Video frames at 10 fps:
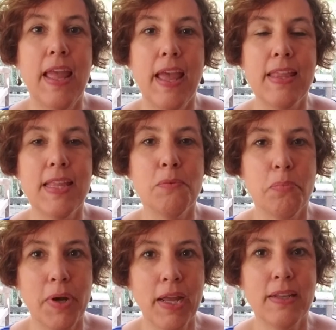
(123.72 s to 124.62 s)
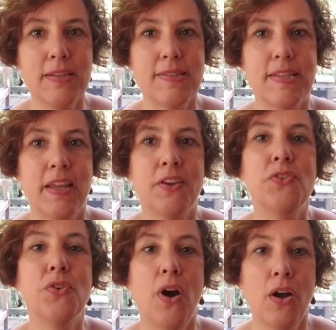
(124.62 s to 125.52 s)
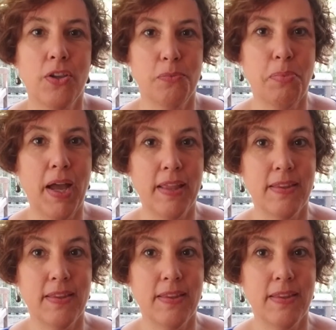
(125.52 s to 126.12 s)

and then practicing to occupy